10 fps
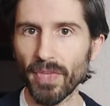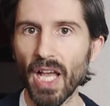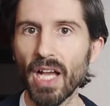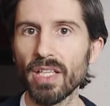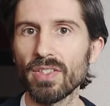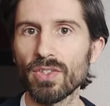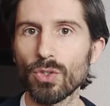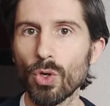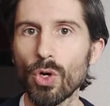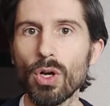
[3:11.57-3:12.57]
I
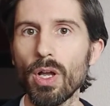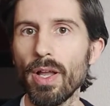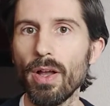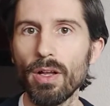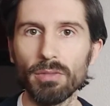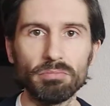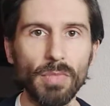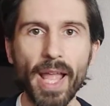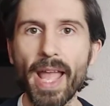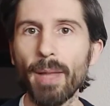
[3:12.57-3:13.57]
saw
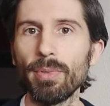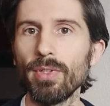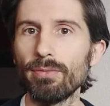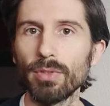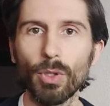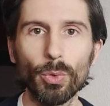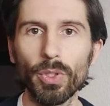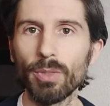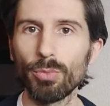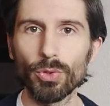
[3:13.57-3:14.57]
a happy,
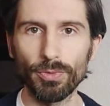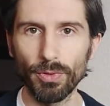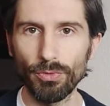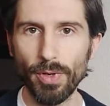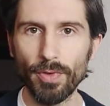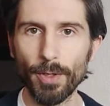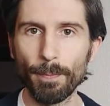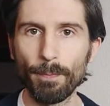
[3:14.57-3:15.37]
flowing, beautiful river.